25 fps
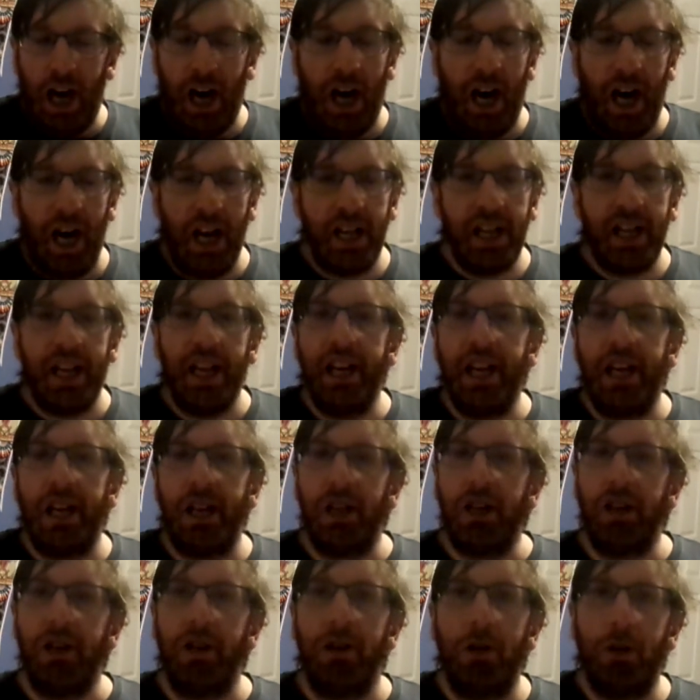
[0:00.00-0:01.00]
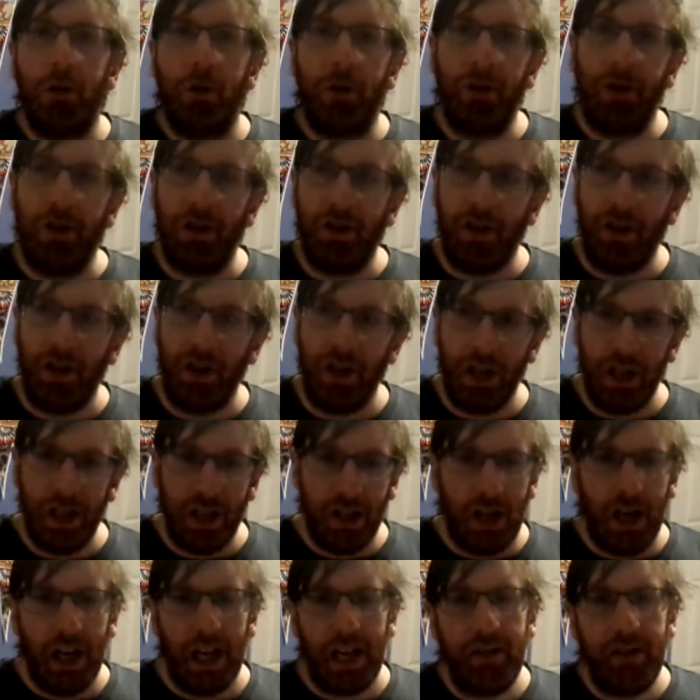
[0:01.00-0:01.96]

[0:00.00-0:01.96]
I can't, you know, uh,